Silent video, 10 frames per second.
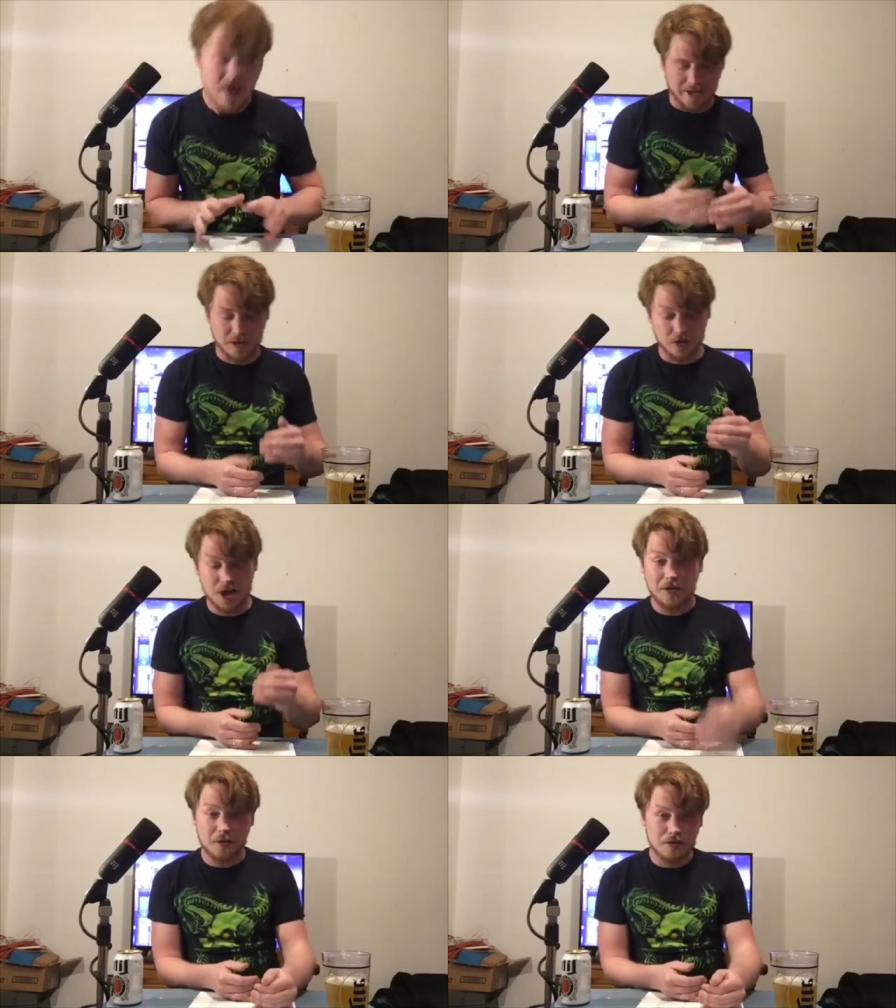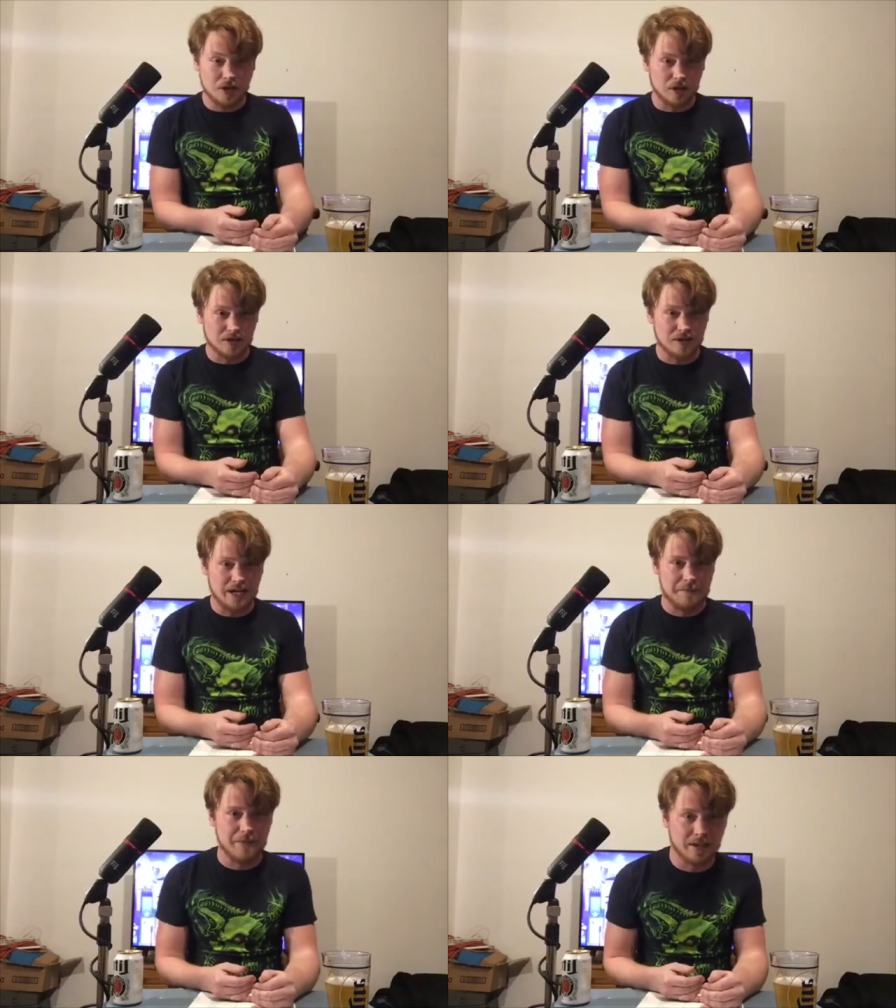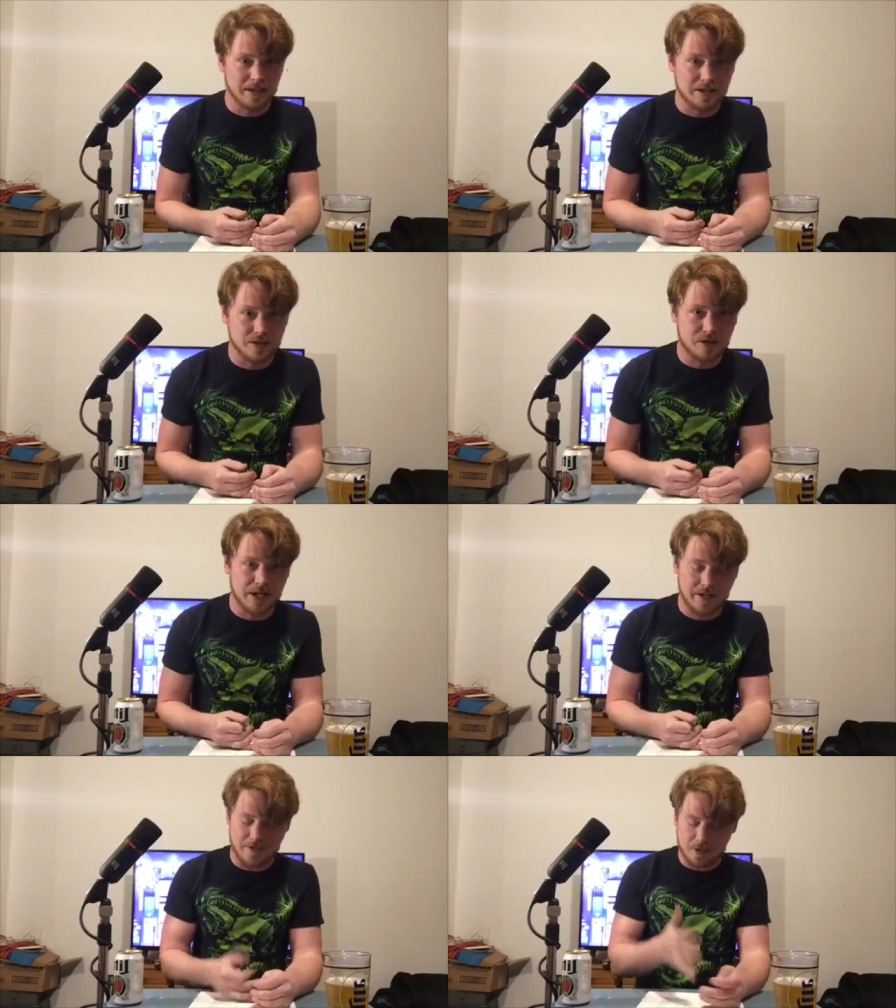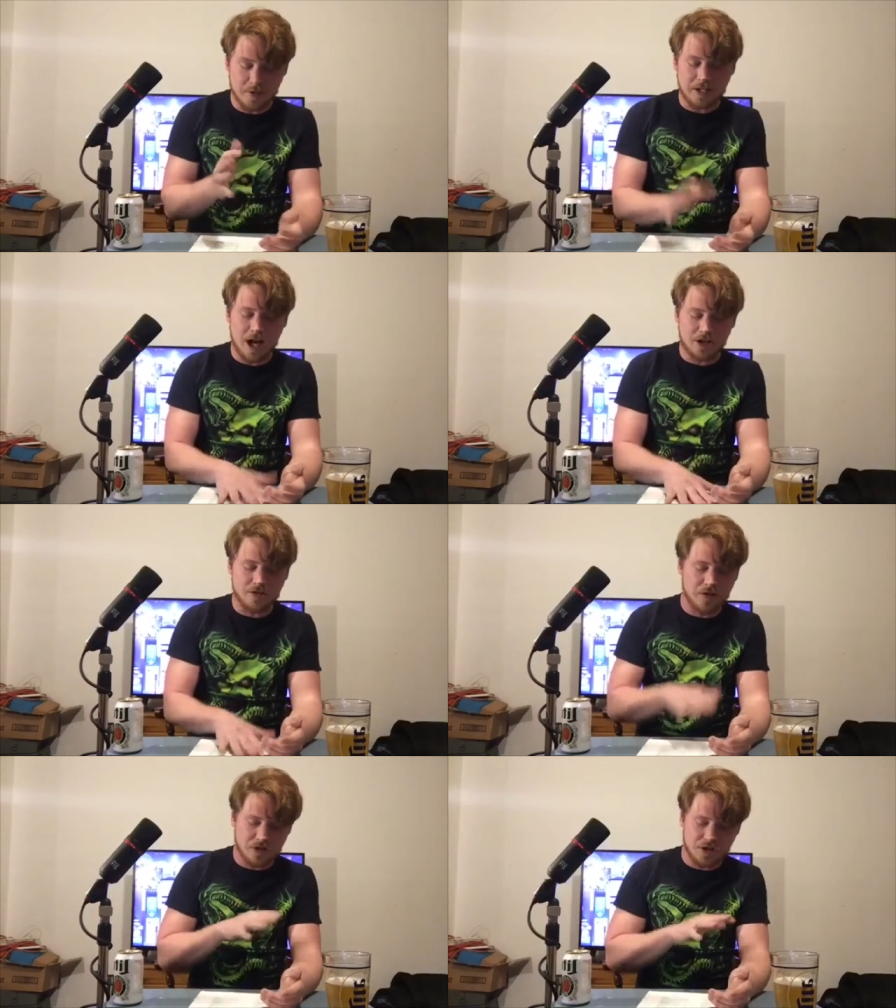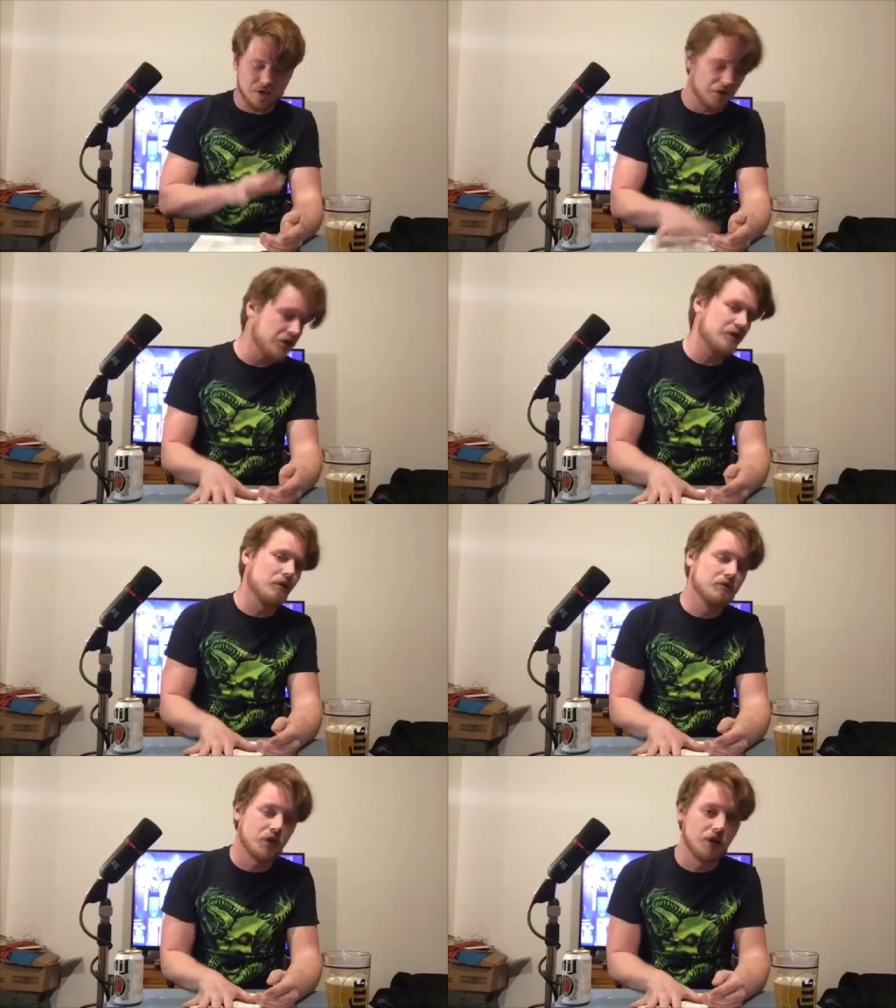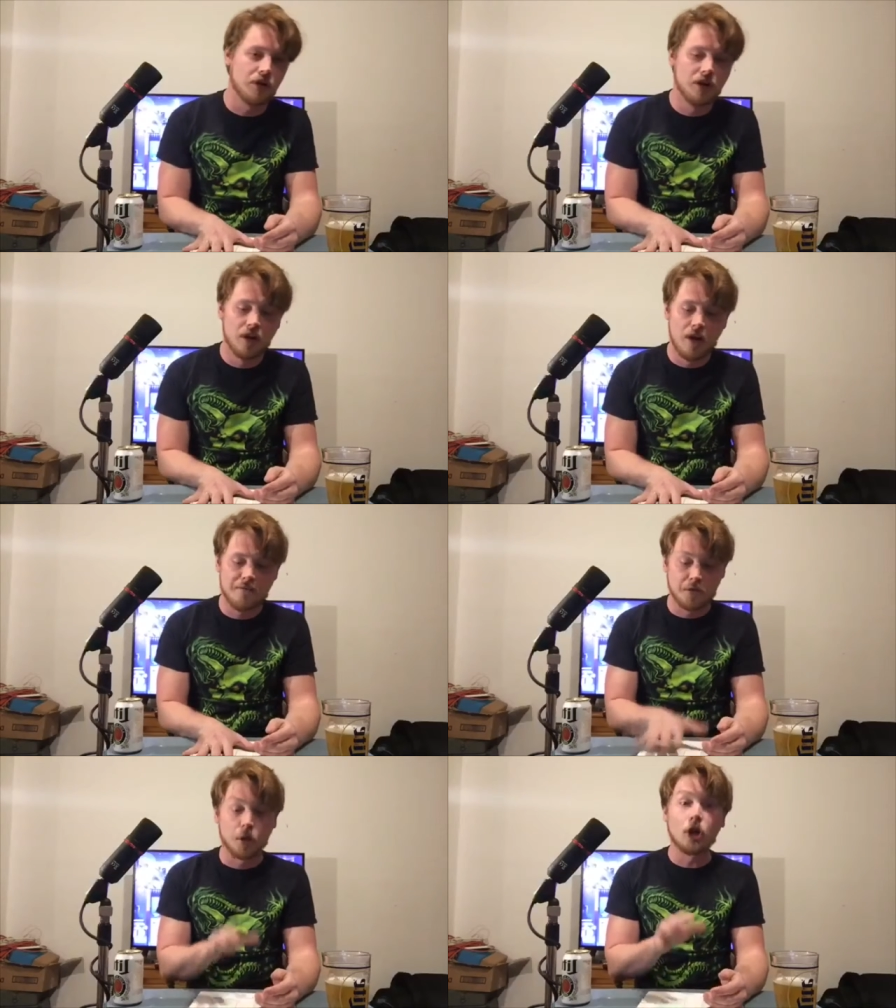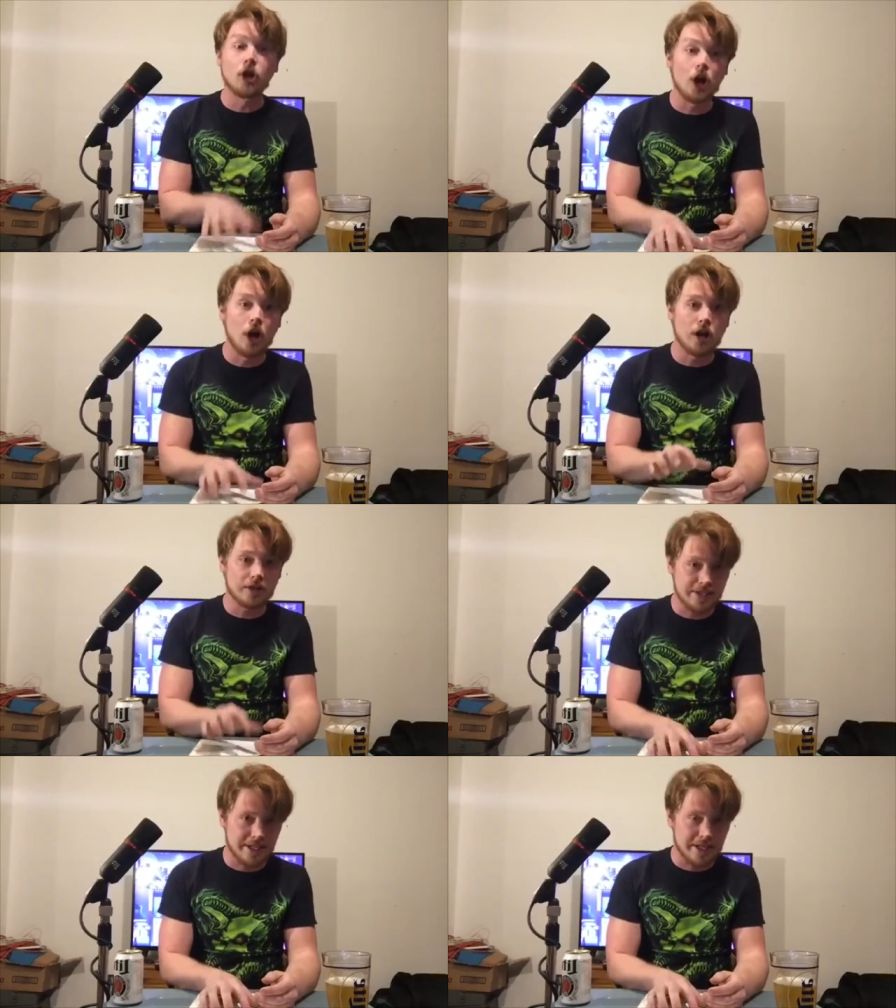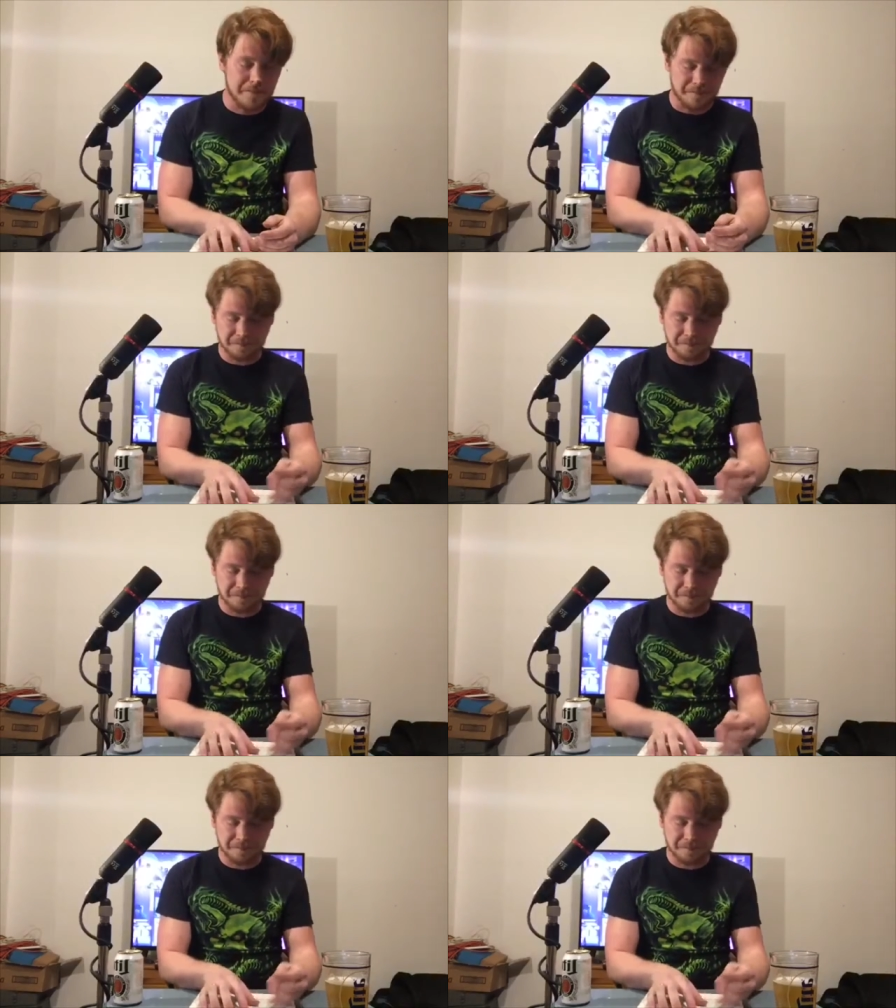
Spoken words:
So Jethro Tull is at the top of my list, okay? And there's been controversy over Jethro Tull for a long time.